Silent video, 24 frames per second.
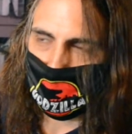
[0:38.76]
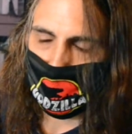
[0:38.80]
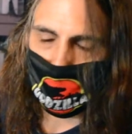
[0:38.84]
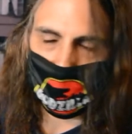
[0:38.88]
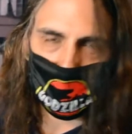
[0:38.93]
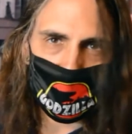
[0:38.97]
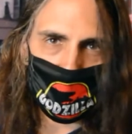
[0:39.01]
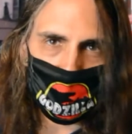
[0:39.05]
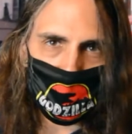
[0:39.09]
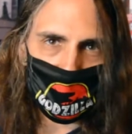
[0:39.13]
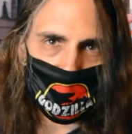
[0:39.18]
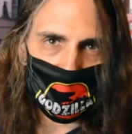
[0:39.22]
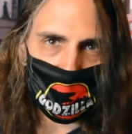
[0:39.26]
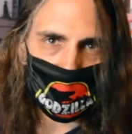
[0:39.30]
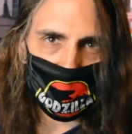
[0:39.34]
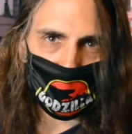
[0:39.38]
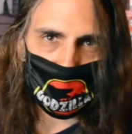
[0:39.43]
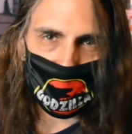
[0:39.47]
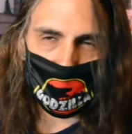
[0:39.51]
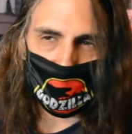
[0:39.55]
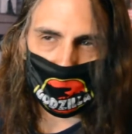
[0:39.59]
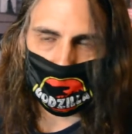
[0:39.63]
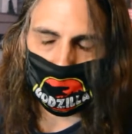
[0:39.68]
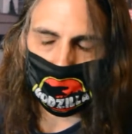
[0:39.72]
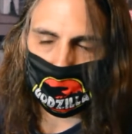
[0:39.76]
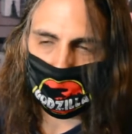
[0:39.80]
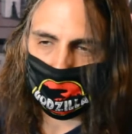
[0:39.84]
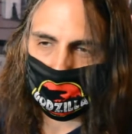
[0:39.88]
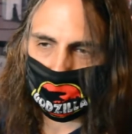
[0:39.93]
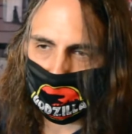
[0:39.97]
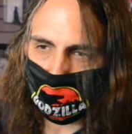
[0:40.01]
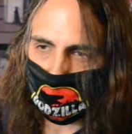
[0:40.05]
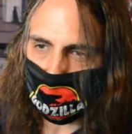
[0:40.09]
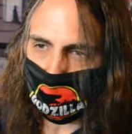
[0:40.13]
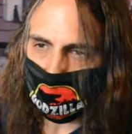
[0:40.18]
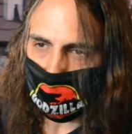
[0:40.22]
keep you afloat.
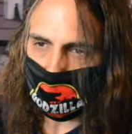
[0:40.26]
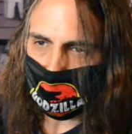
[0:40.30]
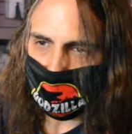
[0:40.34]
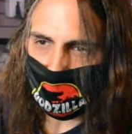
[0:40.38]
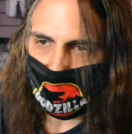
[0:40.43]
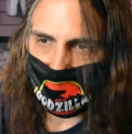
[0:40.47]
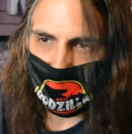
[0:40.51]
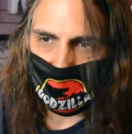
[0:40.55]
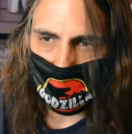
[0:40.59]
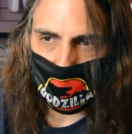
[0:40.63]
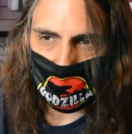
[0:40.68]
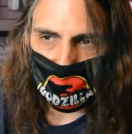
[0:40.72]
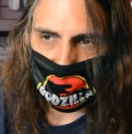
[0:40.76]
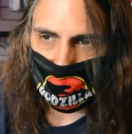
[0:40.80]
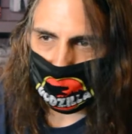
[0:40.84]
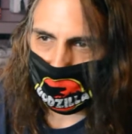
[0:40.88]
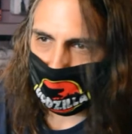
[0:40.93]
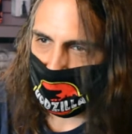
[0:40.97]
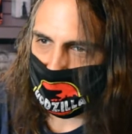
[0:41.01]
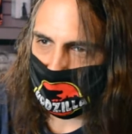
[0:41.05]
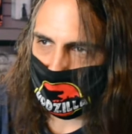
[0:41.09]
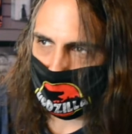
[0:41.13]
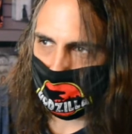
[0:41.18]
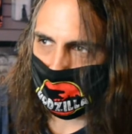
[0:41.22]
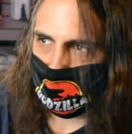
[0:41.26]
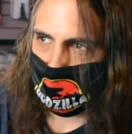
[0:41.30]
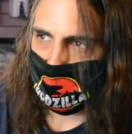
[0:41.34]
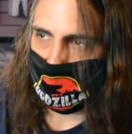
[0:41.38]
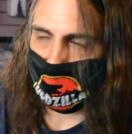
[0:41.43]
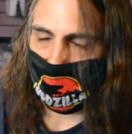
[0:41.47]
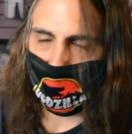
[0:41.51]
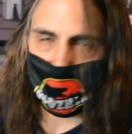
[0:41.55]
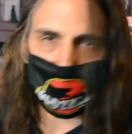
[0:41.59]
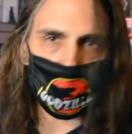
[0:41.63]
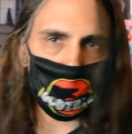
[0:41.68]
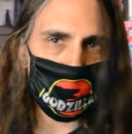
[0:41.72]
And it was crazy, but the
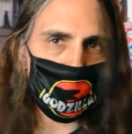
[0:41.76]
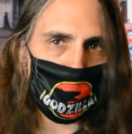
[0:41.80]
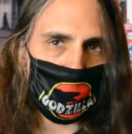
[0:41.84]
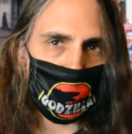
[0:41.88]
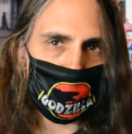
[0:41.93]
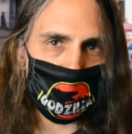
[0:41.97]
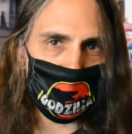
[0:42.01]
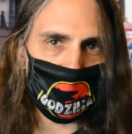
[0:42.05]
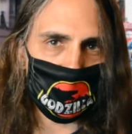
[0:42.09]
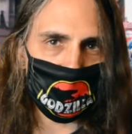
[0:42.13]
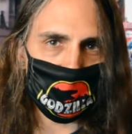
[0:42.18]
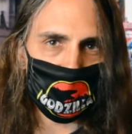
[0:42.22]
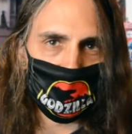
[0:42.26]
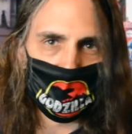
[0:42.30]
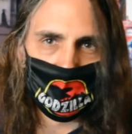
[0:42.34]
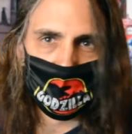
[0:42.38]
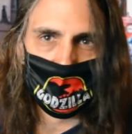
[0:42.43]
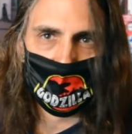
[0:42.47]
outpouring